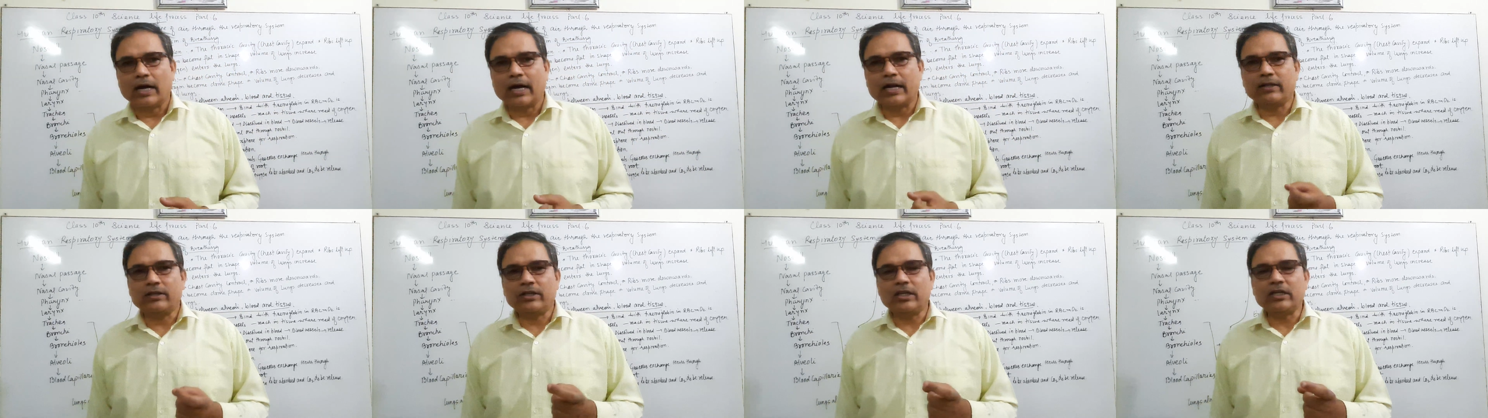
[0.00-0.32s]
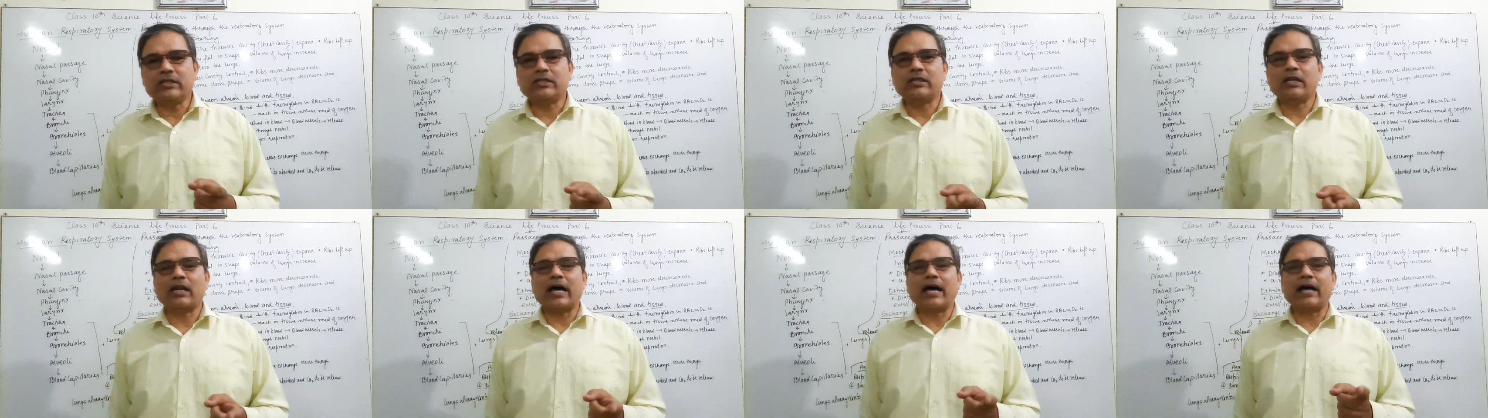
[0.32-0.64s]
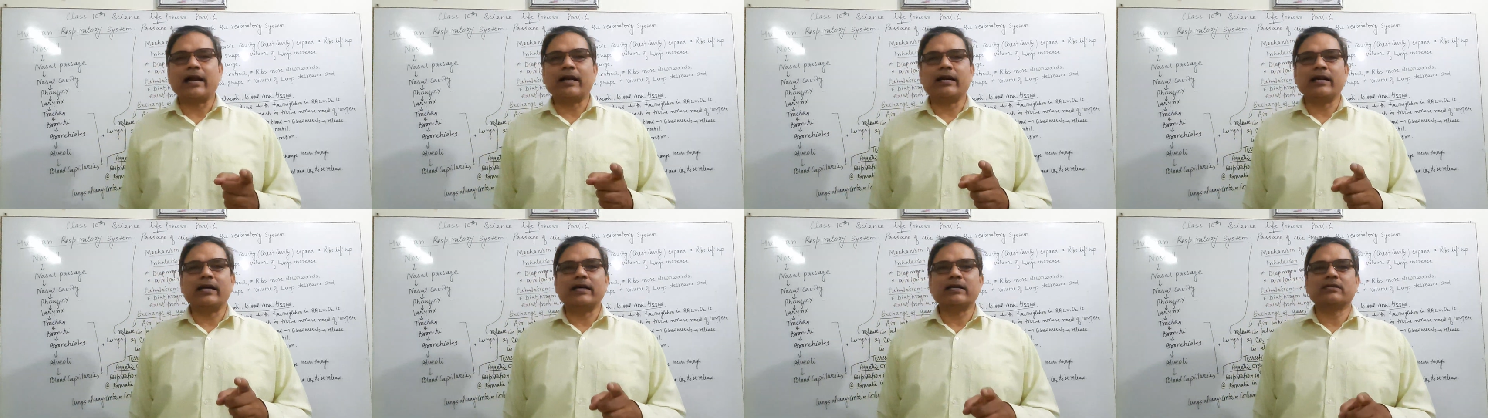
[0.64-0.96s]
and this
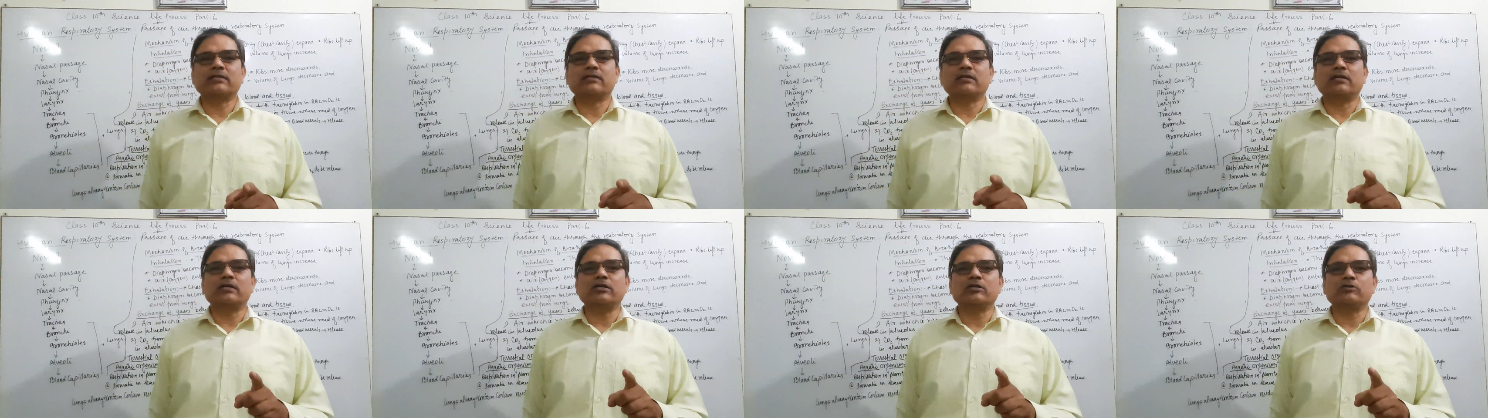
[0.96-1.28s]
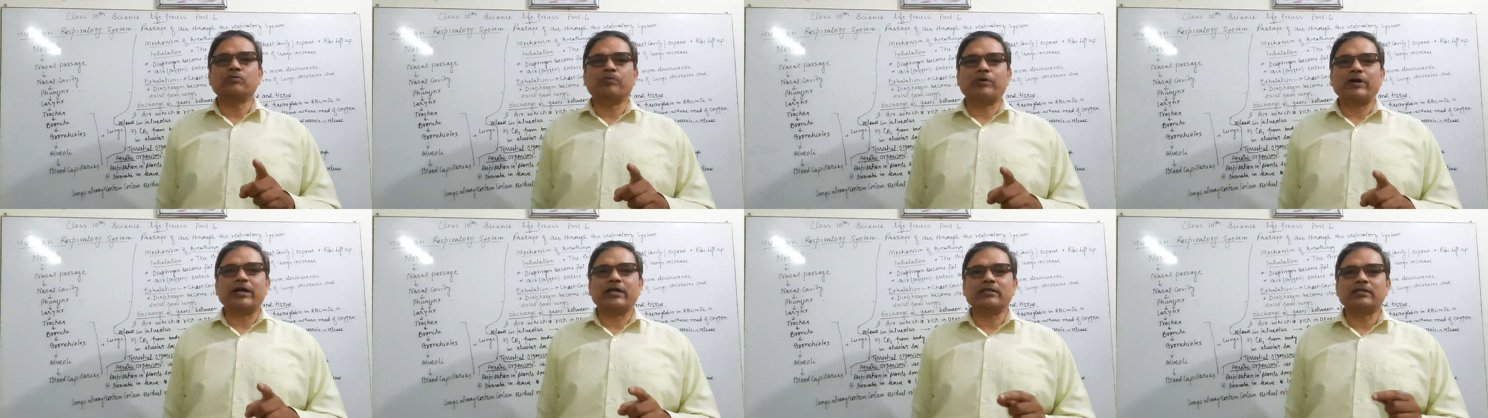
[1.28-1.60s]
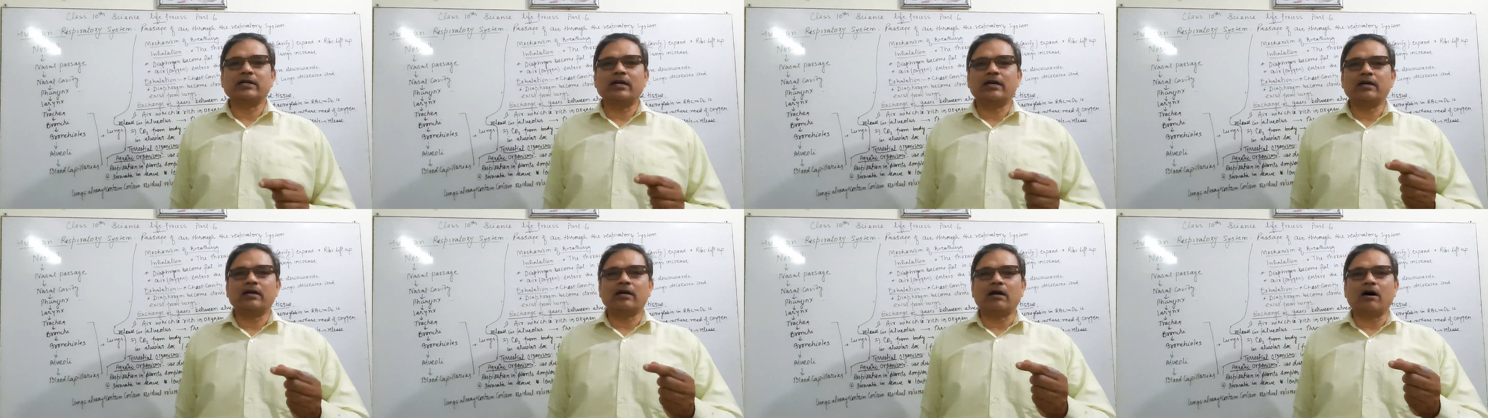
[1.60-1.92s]
larynx is
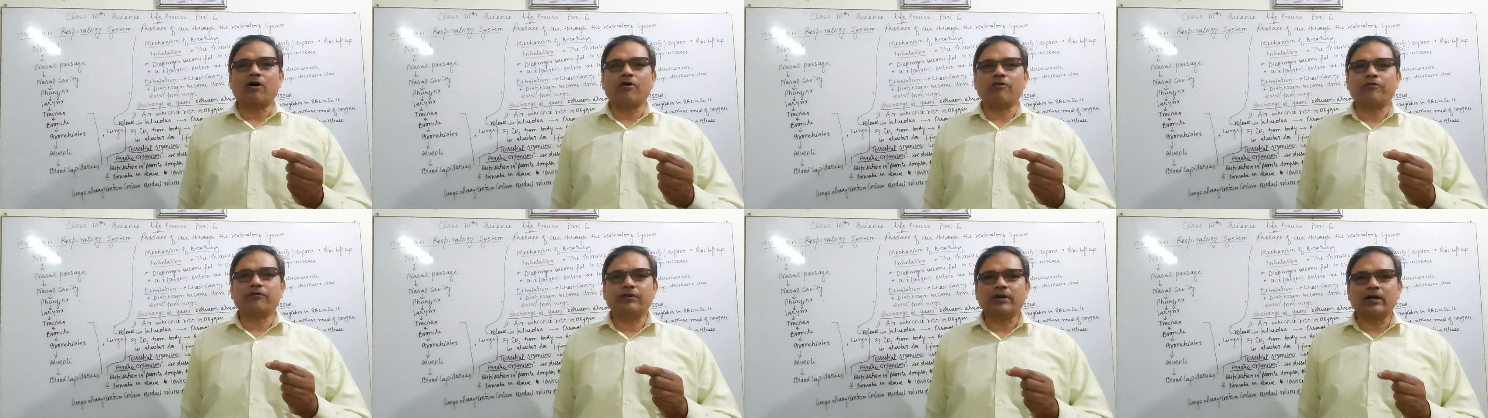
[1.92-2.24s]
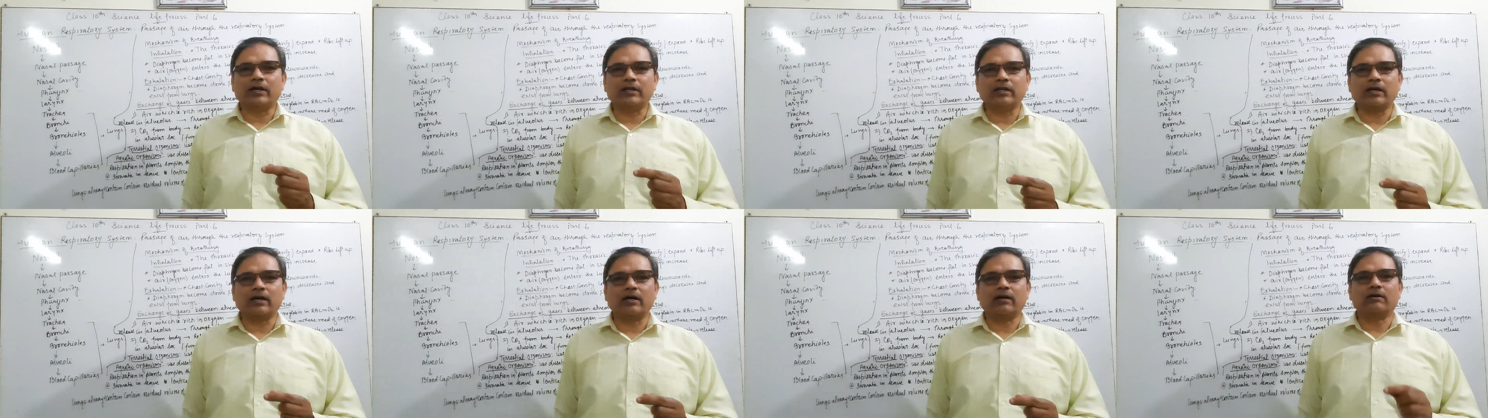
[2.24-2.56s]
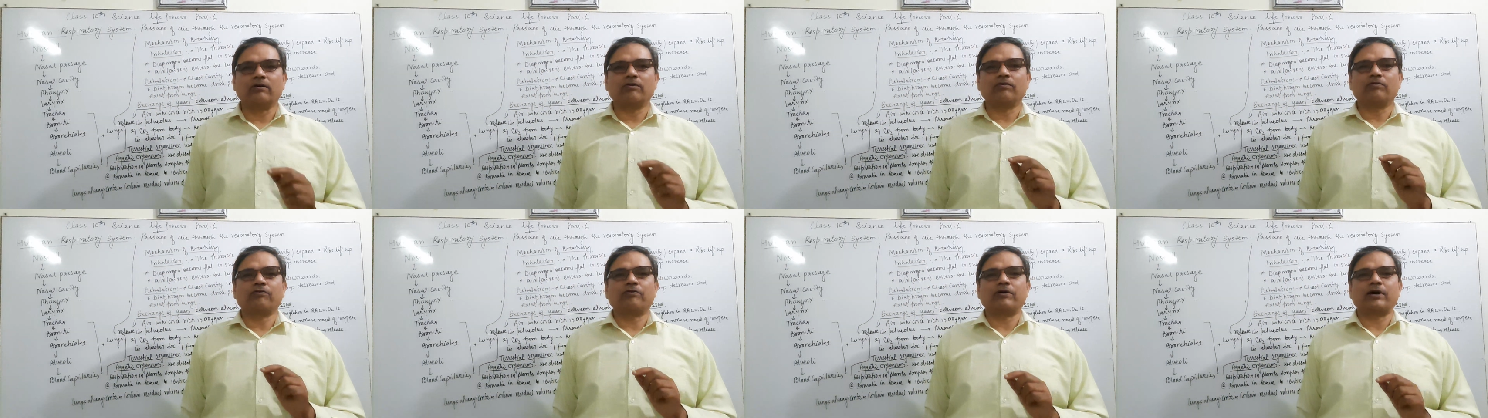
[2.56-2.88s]
present after
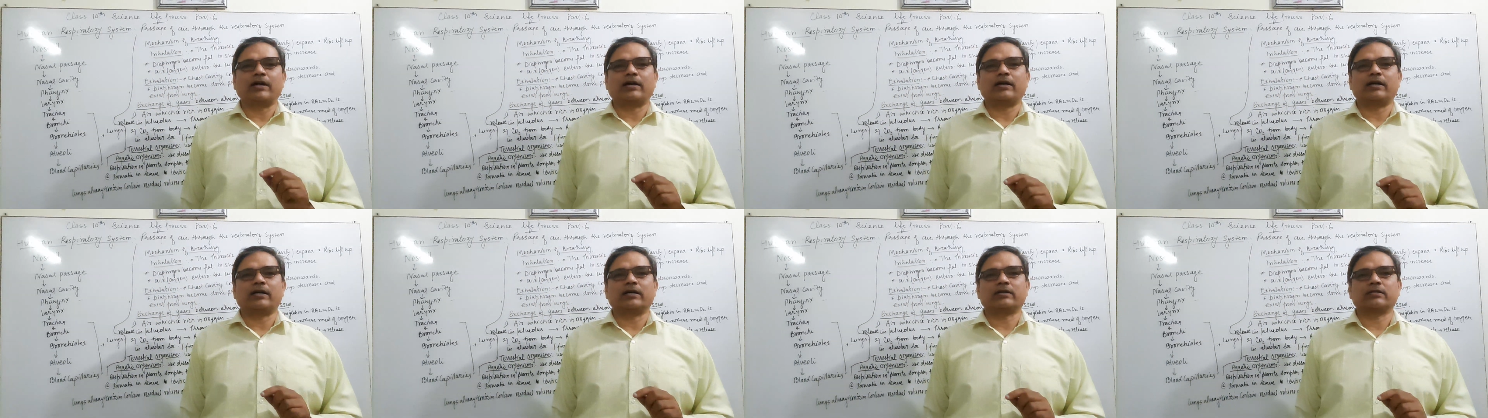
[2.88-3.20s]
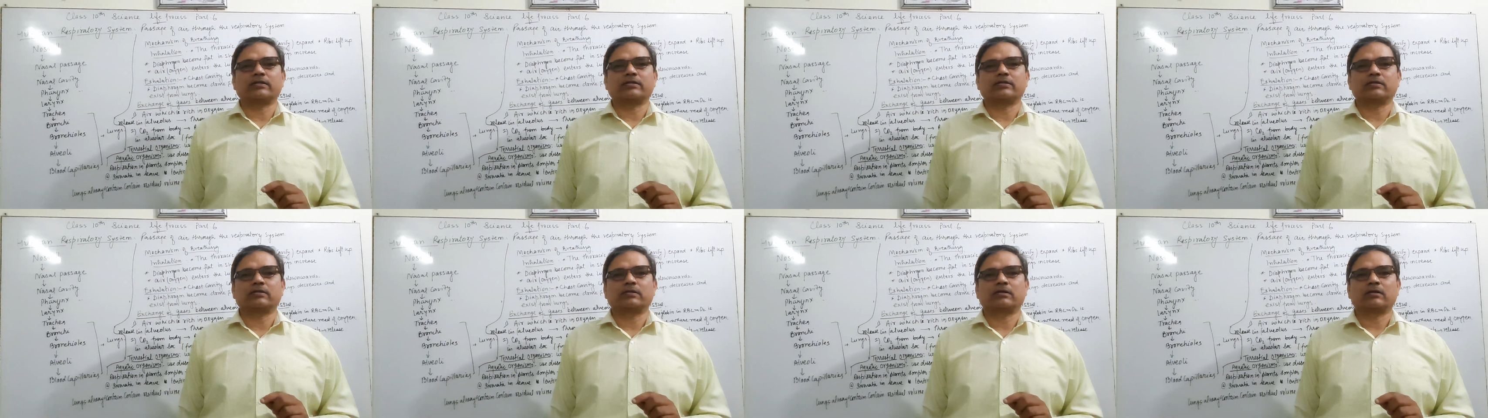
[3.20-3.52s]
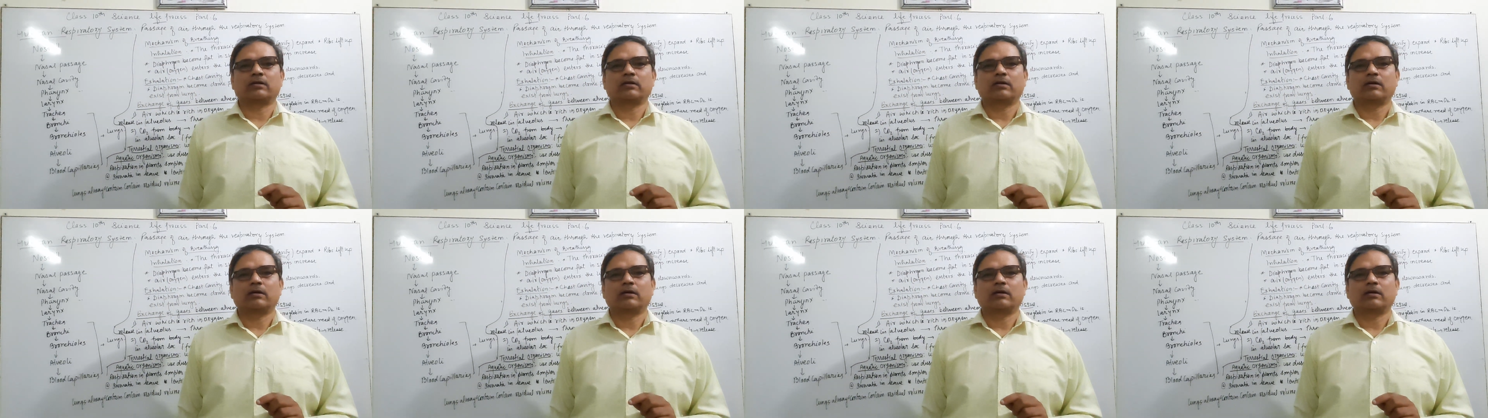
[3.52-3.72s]
the pharynx,